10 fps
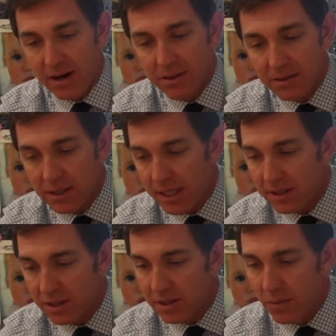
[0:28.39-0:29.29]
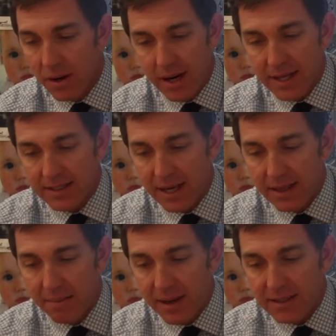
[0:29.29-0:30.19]
And Arthur Schlesinger wrote an
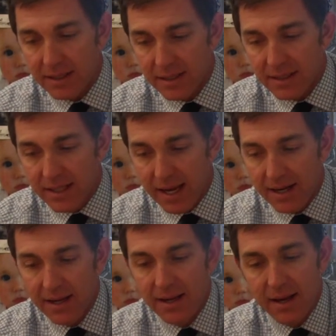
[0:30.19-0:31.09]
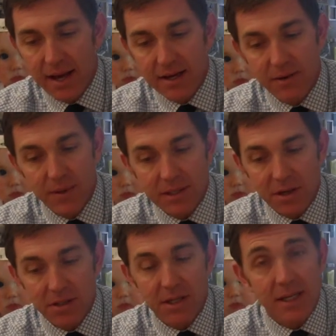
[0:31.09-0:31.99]
essay that basically said and did
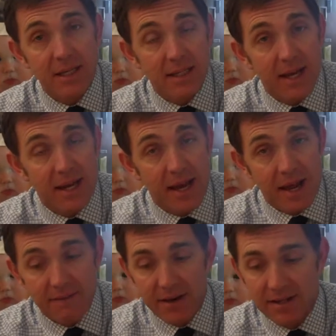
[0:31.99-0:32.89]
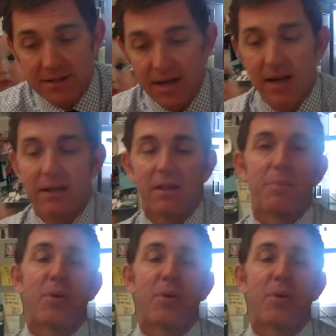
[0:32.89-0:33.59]
research, and he said he had evidence that